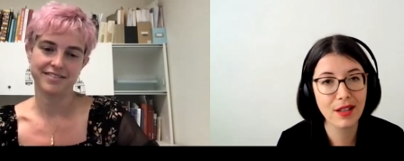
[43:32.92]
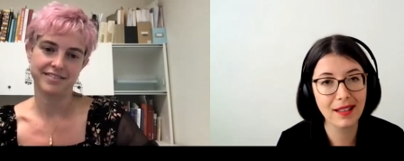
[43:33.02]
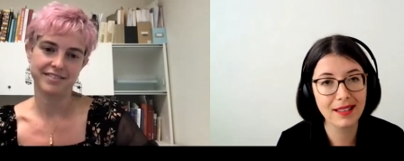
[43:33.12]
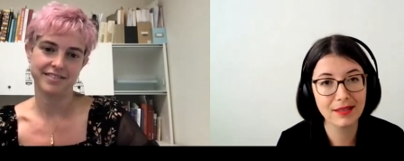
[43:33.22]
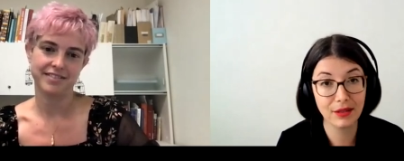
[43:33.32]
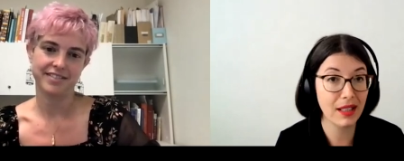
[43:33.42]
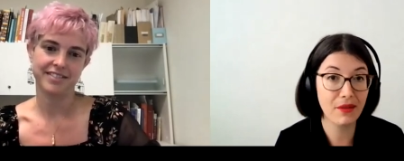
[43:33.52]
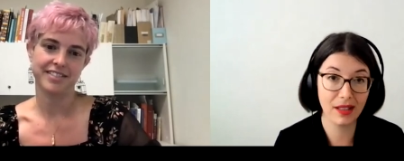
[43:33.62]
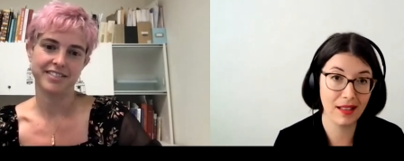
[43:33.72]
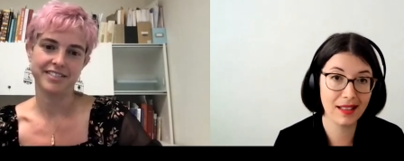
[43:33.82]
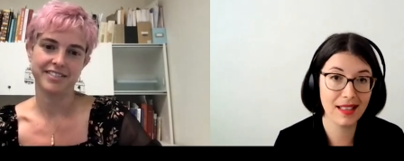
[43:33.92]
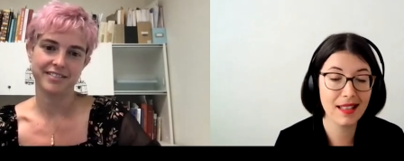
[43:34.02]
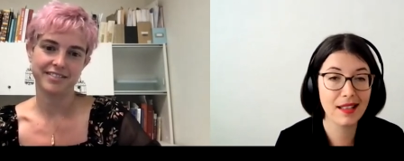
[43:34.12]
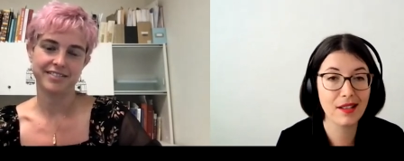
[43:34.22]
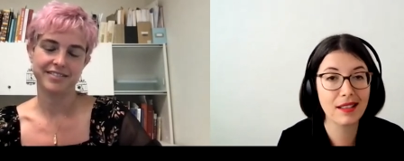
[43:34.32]
Speaker 1: uh, or even
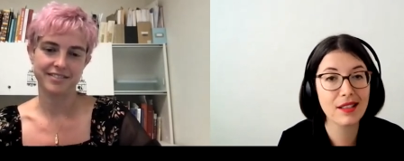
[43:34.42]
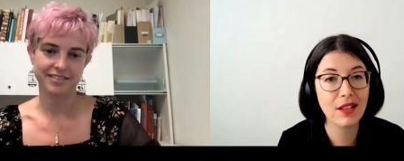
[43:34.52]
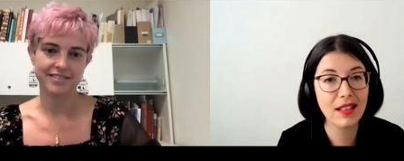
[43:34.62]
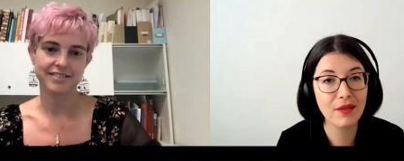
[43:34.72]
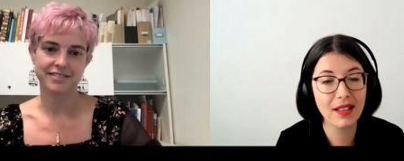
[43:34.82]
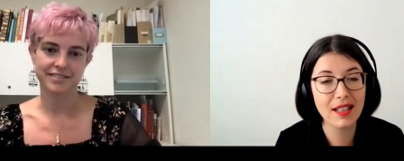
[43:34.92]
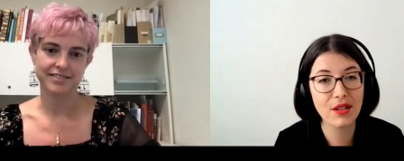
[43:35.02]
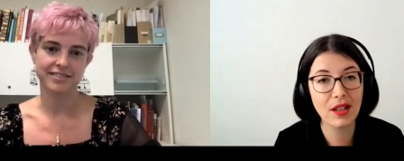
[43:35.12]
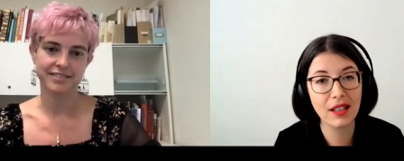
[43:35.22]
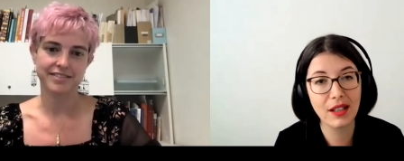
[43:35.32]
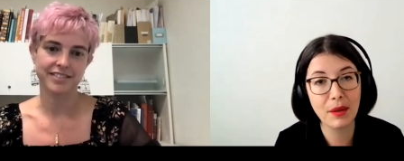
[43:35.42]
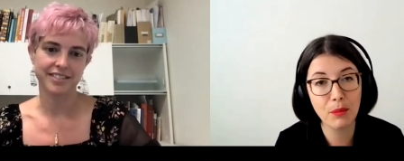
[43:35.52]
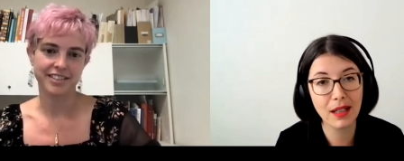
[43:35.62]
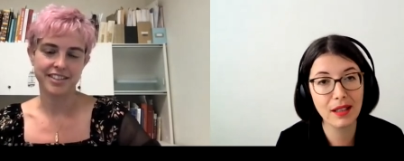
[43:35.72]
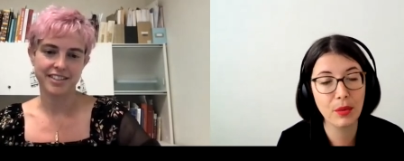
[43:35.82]
artistic circles, not even necessarily
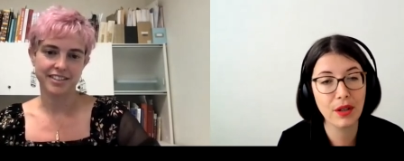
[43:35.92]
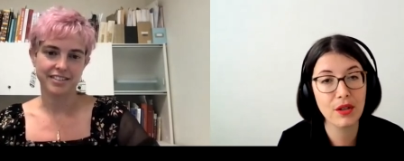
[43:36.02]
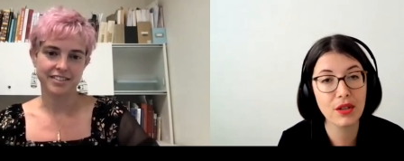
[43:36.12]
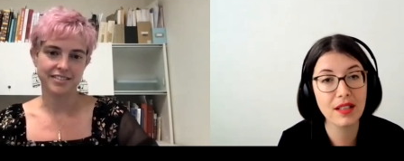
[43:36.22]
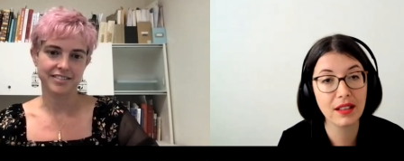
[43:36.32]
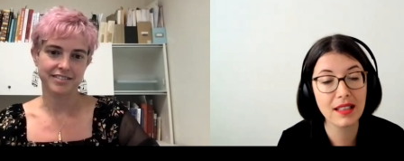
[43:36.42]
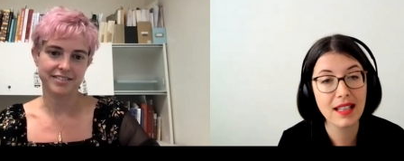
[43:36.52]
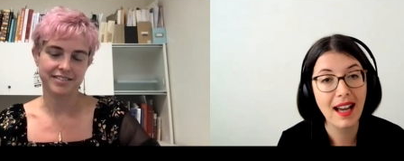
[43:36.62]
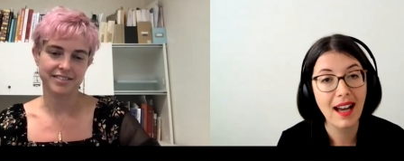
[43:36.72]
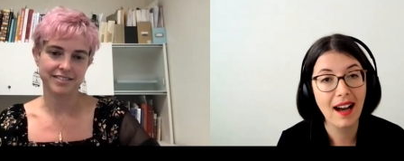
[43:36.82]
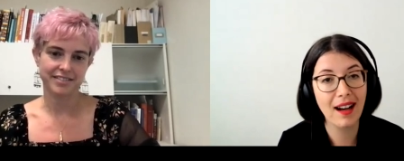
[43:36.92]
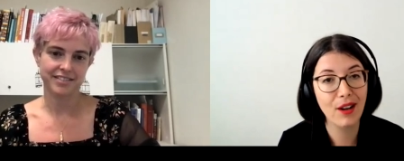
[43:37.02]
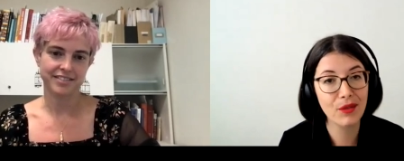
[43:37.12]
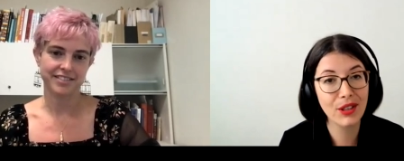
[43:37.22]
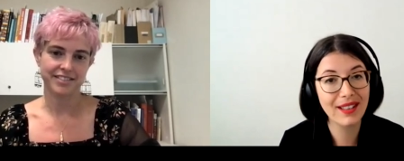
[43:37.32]
merely Parisian circles
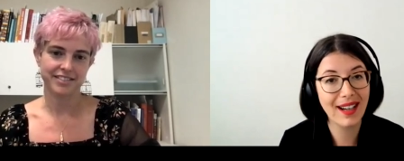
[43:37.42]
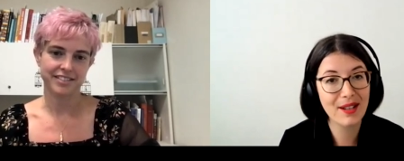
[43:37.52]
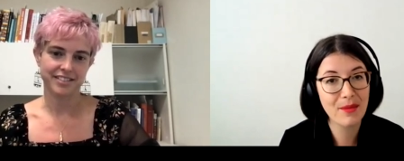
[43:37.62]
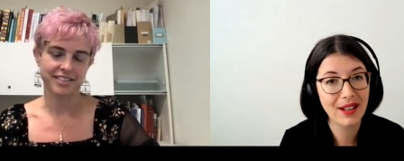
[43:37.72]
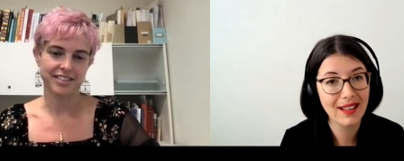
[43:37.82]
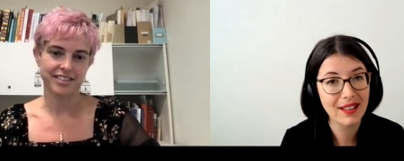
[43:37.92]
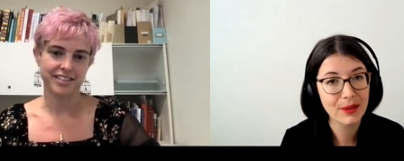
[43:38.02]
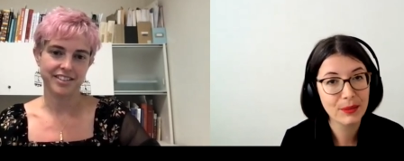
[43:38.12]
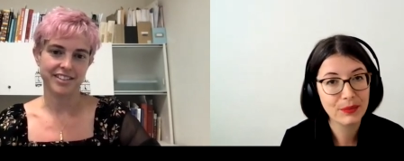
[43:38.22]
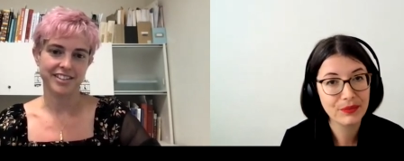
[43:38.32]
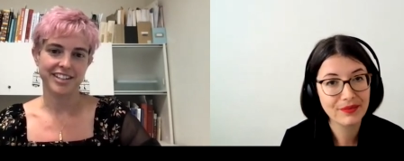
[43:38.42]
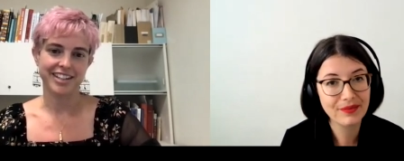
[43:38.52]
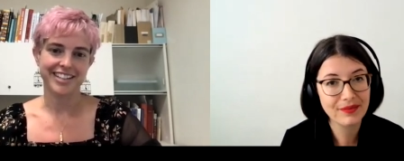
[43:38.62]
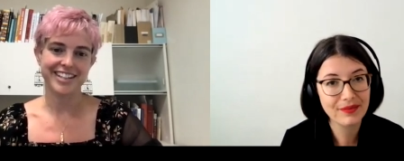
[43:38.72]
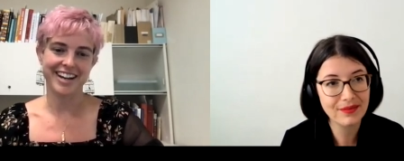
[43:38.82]
uh, of the time.
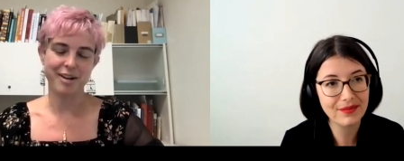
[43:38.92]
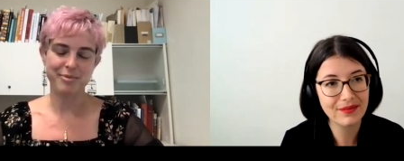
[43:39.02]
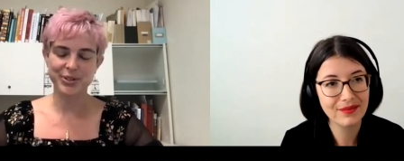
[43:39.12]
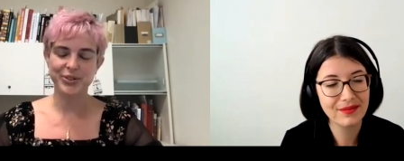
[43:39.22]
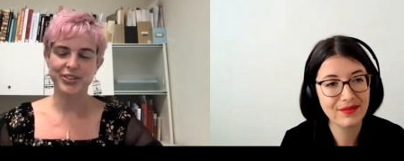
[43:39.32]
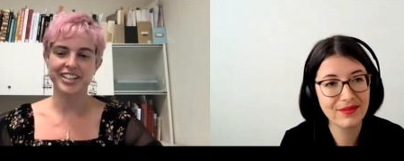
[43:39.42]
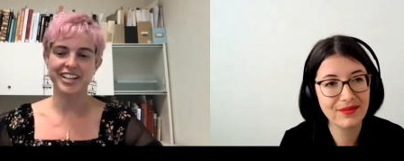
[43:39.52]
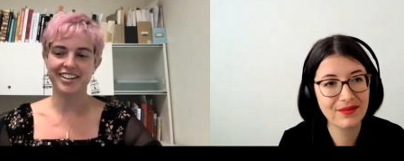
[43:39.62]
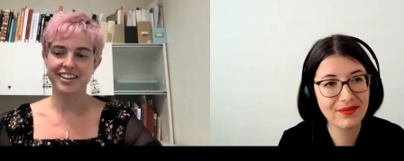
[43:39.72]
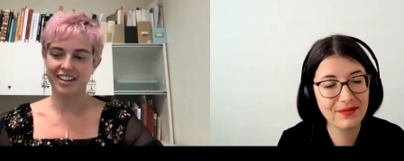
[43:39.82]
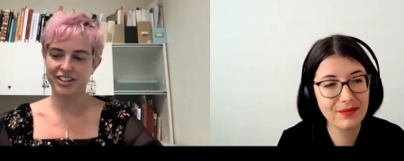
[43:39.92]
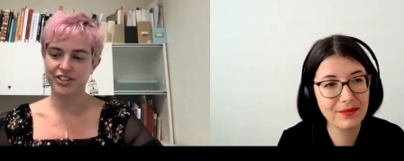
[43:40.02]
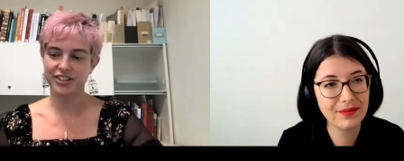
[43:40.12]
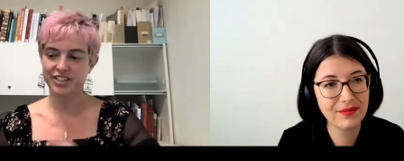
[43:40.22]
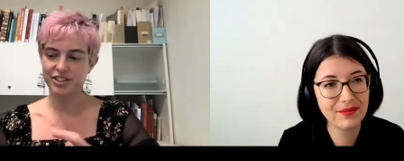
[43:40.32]
Speaker 2: Yeah, absolutely. And
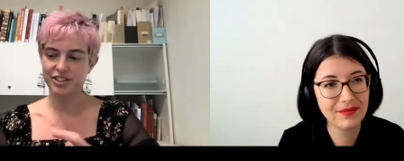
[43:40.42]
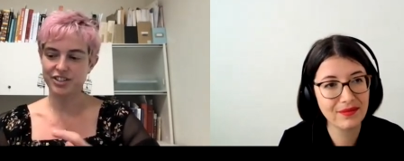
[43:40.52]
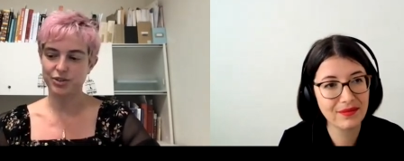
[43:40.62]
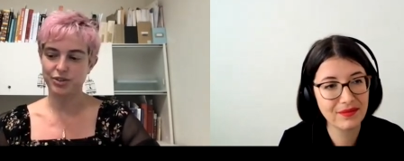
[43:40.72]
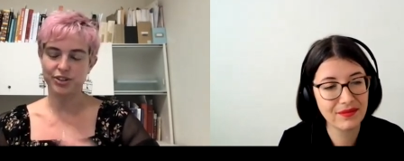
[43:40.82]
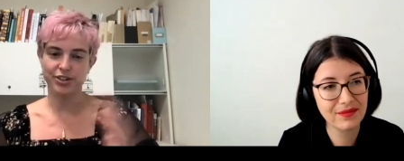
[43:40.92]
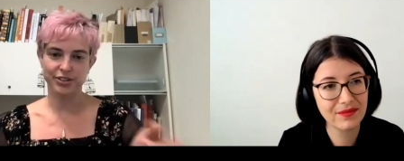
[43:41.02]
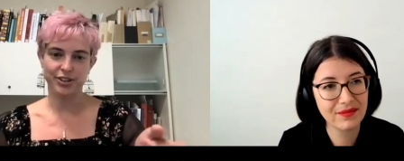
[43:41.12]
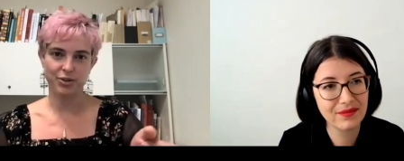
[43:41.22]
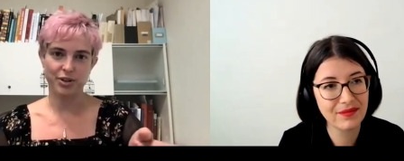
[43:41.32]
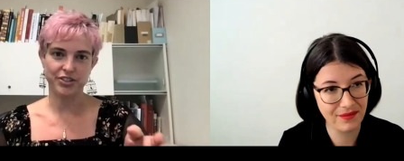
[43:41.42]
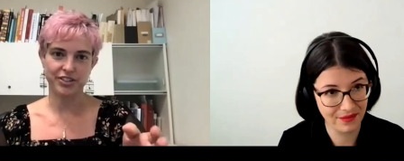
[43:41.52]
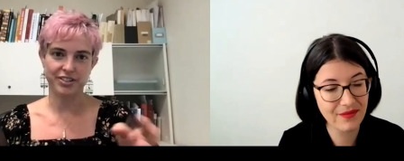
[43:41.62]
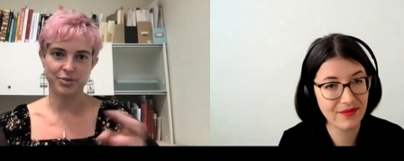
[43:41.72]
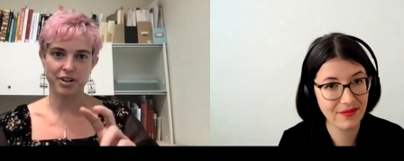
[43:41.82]
actually, to your earlier question
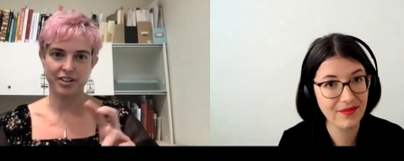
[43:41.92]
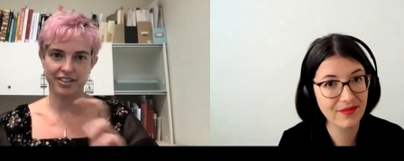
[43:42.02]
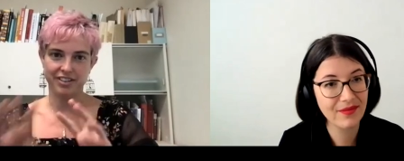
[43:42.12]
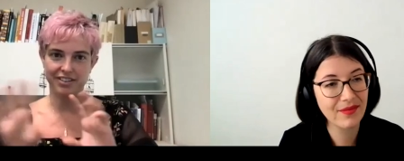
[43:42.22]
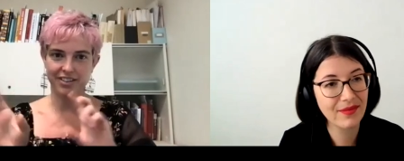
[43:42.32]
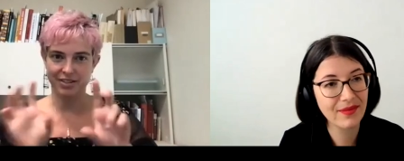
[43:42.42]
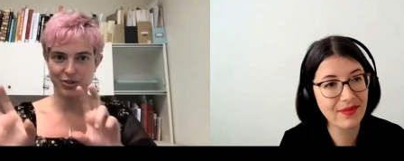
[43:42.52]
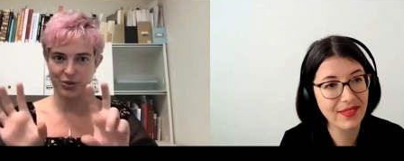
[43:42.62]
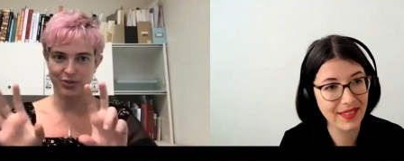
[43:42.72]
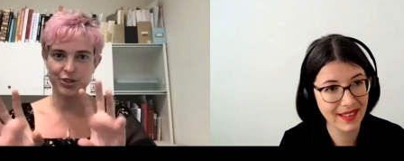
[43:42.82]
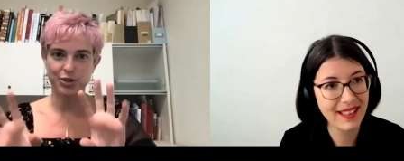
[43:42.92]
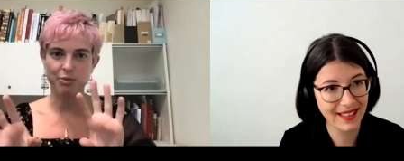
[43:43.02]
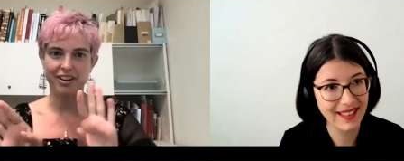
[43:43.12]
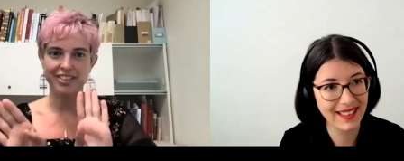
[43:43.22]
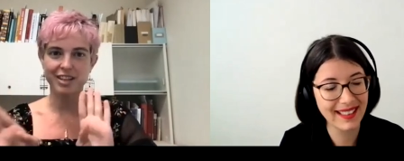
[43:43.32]
as well, and that was sort of a two
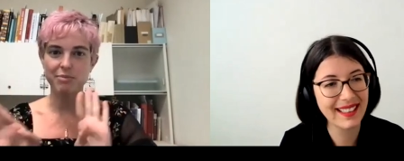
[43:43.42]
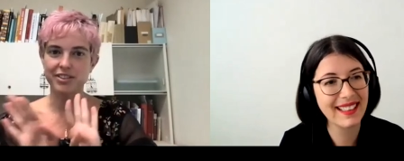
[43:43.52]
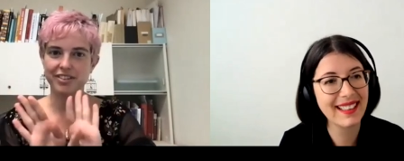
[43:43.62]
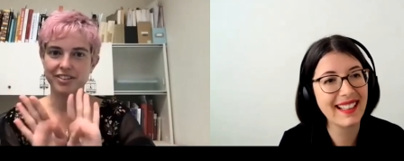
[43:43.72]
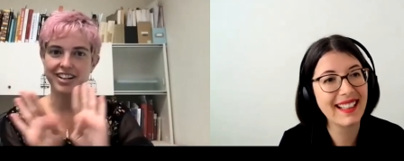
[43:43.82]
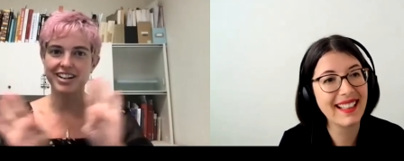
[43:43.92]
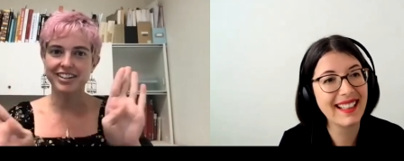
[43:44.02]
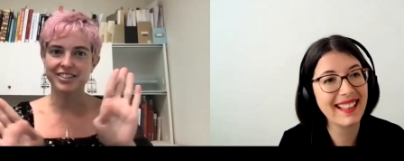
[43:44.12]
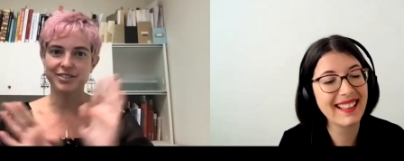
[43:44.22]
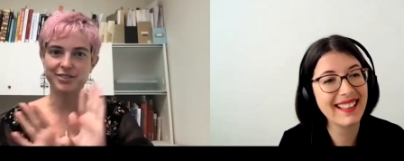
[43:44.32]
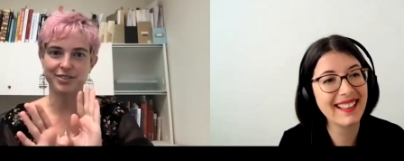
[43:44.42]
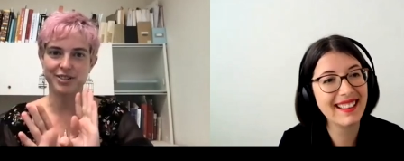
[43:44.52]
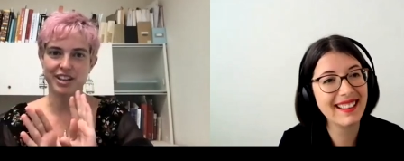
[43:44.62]
part thing, but they're connected through, I